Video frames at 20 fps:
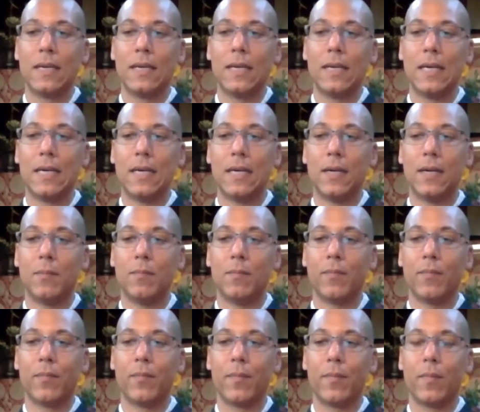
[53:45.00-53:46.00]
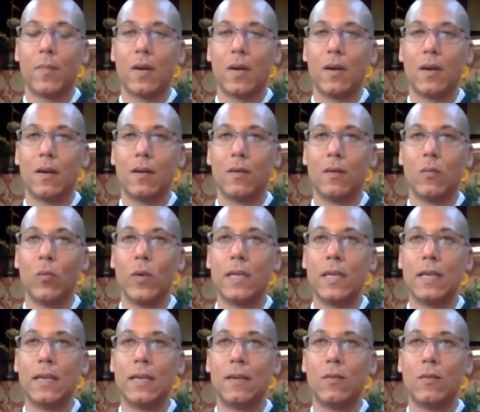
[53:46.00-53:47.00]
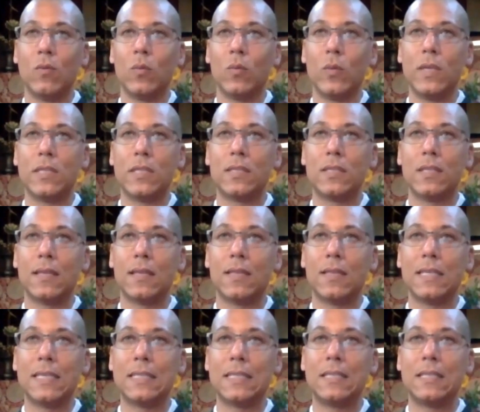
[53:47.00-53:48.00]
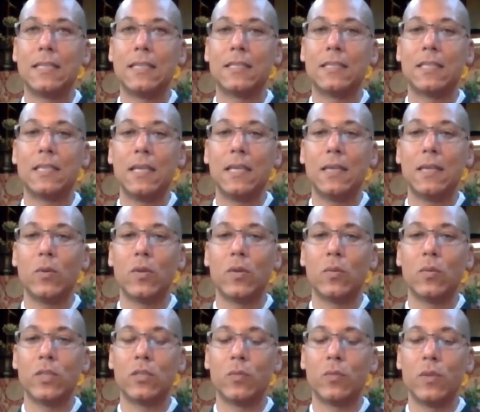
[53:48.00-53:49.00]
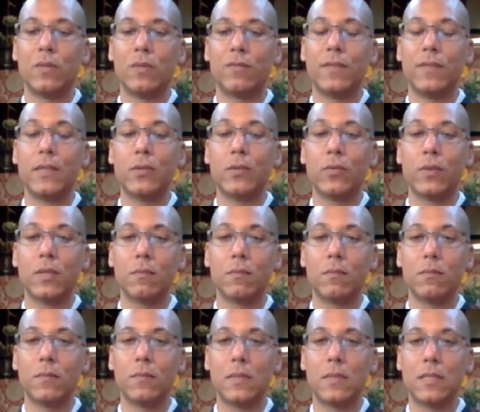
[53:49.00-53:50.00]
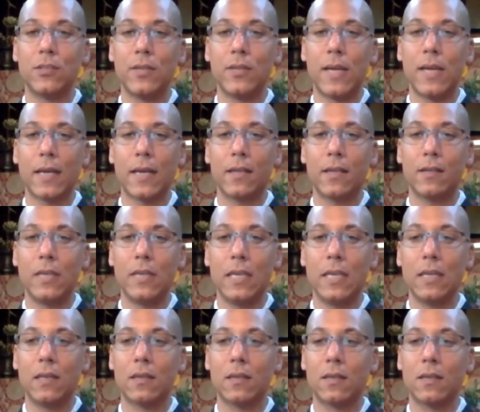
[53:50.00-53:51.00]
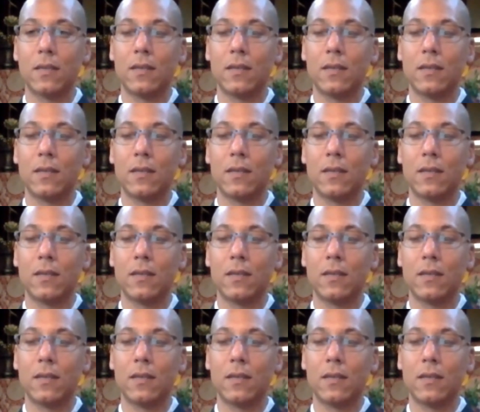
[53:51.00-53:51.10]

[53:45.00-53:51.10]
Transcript: Um, when we see that the intensity with which we feel them is not unique,